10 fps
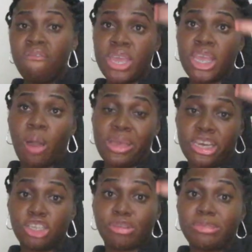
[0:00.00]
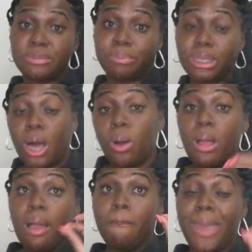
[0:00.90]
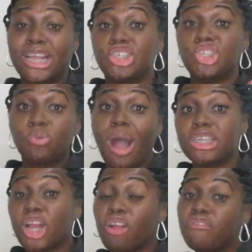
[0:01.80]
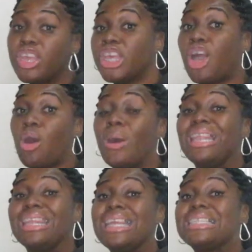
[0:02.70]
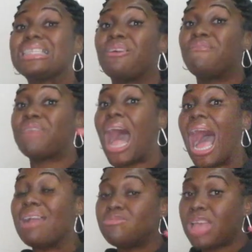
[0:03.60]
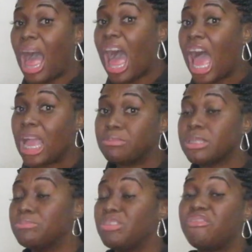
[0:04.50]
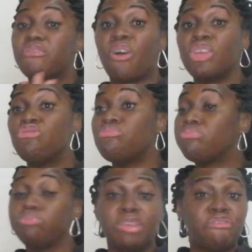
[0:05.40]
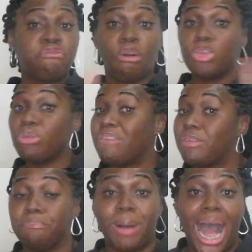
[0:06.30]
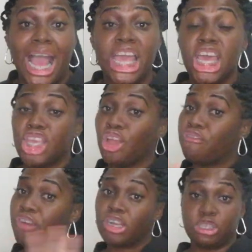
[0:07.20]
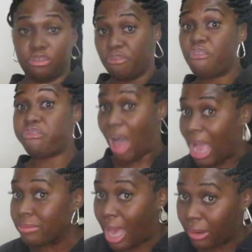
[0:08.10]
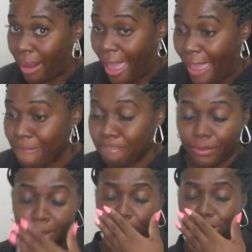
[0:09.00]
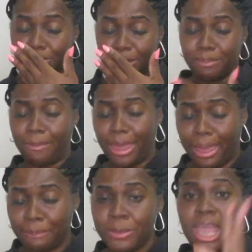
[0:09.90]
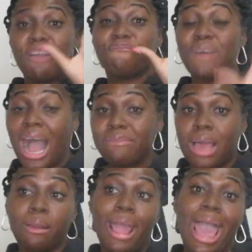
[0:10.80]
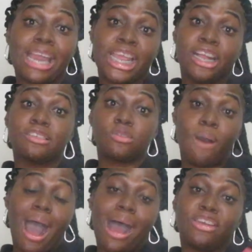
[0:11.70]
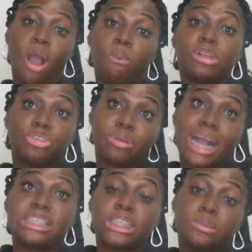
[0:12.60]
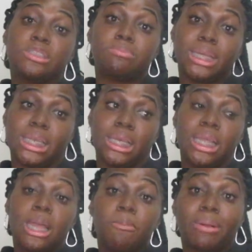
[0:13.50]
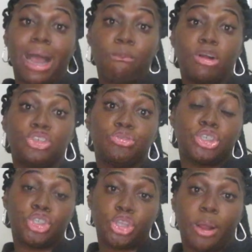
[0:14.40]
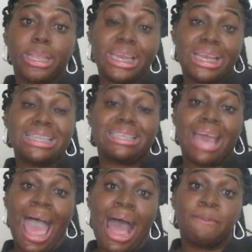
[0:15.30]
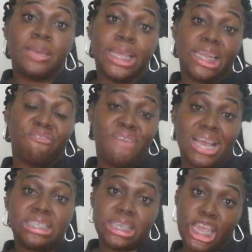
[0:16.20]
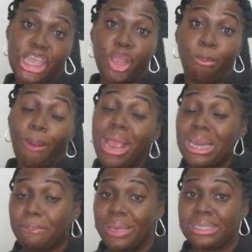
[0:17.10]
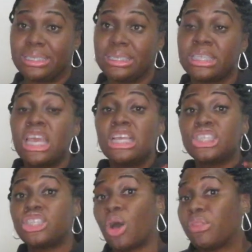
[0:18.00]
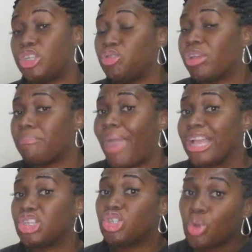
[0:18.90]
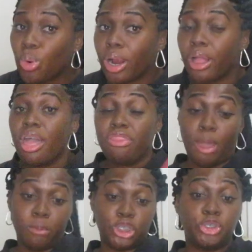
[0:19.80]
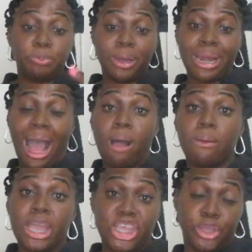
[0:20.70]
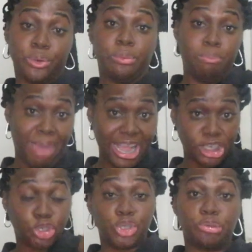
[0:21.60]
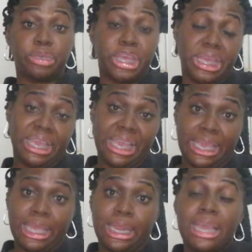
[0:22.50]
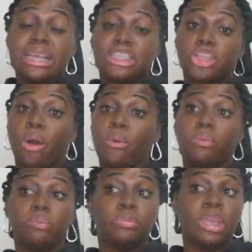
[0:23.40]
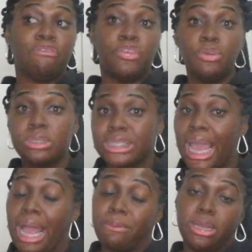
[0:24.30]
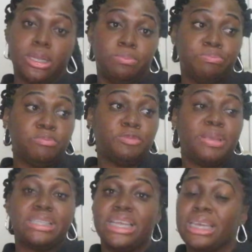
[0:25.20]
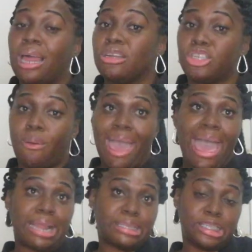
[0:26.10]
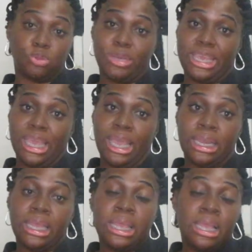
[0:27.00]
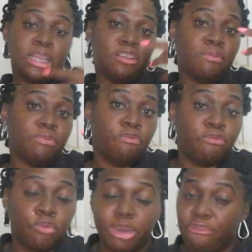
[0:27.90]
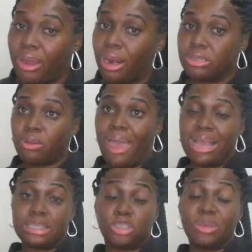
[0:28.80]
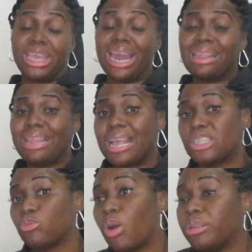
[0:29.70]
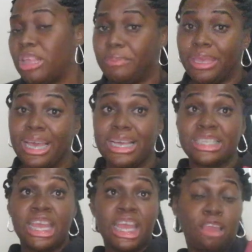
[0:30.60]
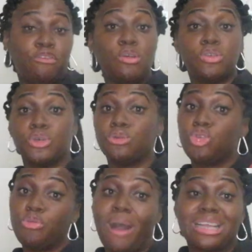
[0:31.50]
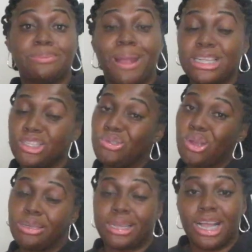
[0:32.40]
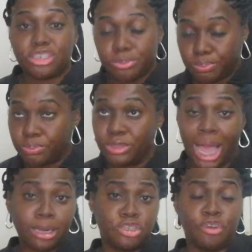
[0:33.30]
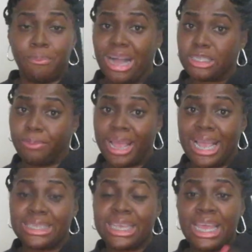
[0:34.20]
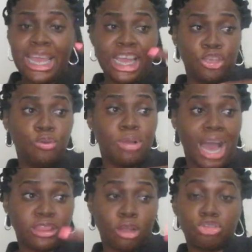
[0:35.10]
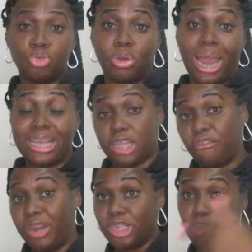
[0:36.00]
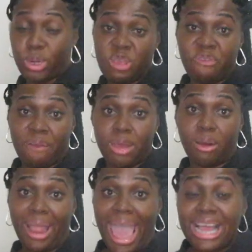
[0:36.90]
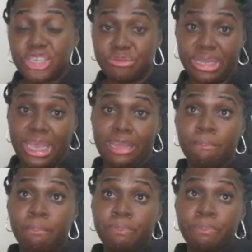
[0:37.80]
video in the description below. Make sure you watch her video at least 5 times before you even buy your first $5 ad. I'm not saying about that. $5 ad. Here's why I don't want you guys to lose money, but I want you to start getting into the habit and investing in your braiding business so that you can make sure that what you put out and you're making sure you're getting in. So if you say I'm gonna spend $10 on ads this weekend, $25 on ads this weekend, I think it's worth it, because if you do 2 box of braids and you charge $100 for a box of braids and you got those 2 clients off of that $25 ad you did,